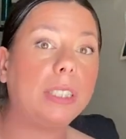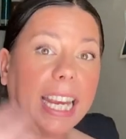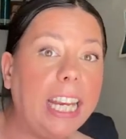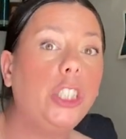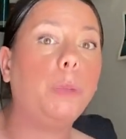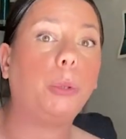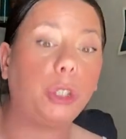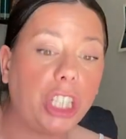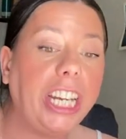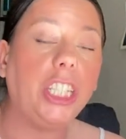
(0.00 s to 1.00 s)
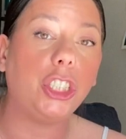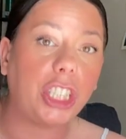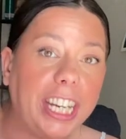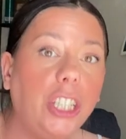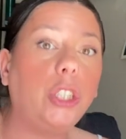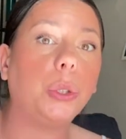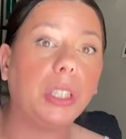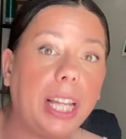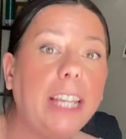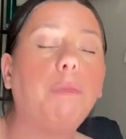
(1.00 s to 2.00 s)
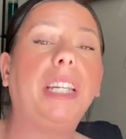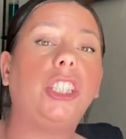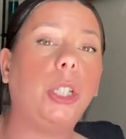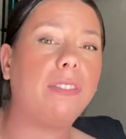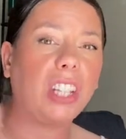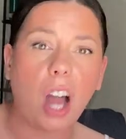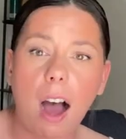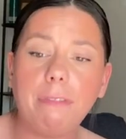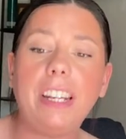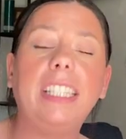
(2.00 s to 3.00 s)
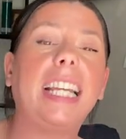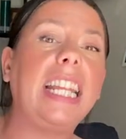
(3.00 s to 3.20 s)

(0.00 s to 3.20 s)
tangible change in your life because you have the confidence